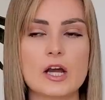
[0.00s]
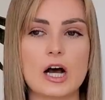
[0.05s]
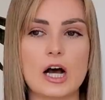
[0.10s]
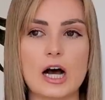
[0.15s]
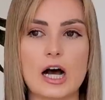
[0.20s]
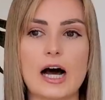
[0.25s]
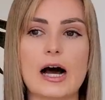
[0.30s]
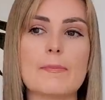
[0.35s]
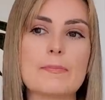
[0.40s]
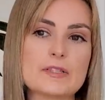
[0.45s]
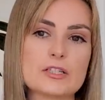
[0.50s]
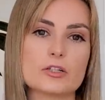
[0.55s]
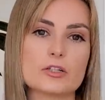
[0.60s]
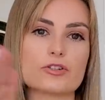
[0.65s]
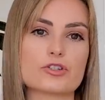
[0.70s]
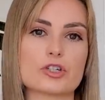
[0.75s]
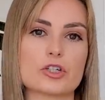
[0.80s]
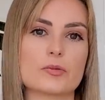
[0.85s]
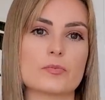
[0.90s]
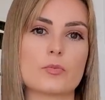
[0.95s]
Up until a
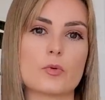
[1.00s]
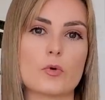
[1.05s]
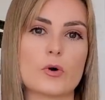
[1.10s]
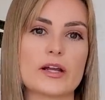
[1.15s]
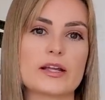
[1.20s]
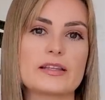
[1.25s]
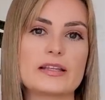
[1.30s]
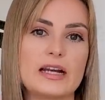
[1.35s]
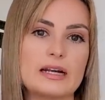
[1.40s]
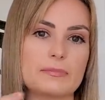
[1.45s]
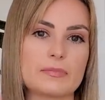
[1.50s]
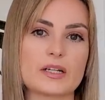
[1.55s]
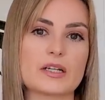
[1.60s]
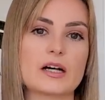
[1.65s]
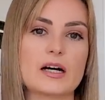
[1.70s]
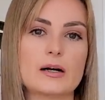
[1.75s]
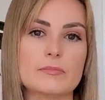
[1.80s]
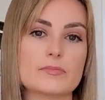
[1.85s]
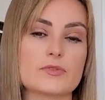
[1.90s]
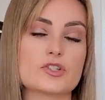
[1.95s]
certain point, then it
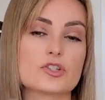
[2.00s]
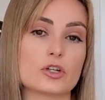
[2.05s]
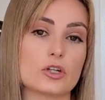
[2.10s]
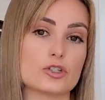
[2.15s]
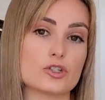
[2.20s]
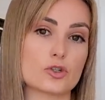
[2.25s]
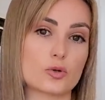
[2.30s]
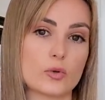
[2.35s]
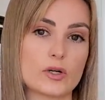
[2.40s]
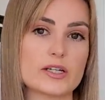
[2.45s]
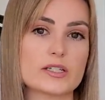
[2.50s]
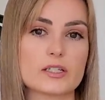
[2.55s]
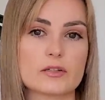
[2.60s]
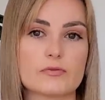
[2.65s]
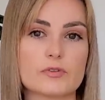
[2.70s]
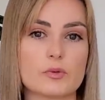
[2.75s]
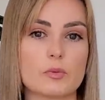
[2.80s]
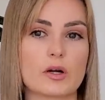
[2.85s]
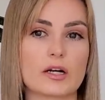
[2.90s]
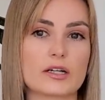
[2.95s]
becomes a choice
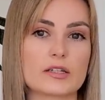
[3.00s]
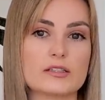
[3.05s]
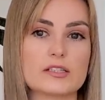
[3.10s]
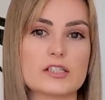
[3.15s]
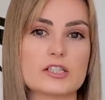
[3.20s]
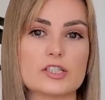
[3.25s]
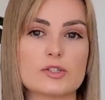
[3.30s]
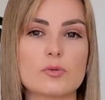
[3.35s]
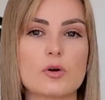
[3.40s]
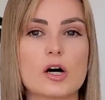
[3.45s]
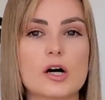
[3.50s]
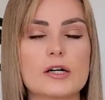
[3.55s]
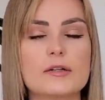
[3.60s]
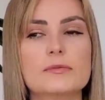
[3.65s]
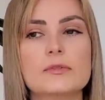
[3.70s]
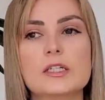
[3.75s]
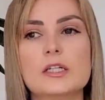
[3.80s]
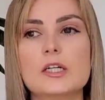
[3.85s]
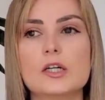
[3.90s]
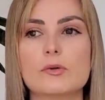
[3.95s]
if you want to continue on.
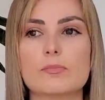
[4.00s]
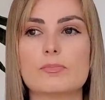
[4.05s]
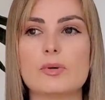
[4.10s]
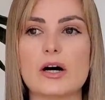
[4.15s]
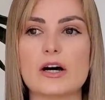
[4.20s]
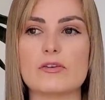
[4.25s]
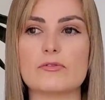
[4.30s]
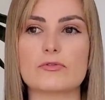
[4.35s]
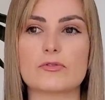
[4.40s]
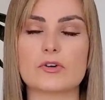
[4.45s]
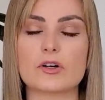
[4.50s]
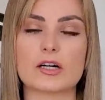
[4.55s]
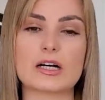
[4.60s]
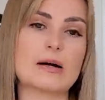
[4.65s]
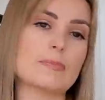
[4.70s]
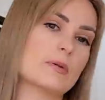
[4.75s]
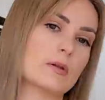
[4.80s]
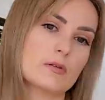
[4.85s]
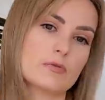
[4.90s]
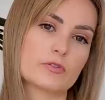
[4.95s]
But for a
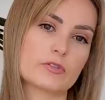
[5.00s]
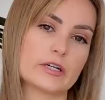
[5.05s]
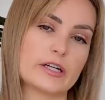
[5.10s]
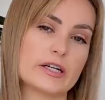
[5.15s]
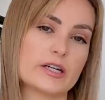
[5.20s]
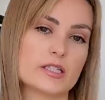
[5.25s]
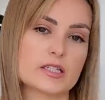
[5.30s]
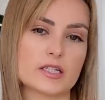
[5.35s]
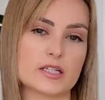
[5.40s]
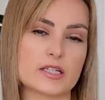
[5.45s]
couple of grades, it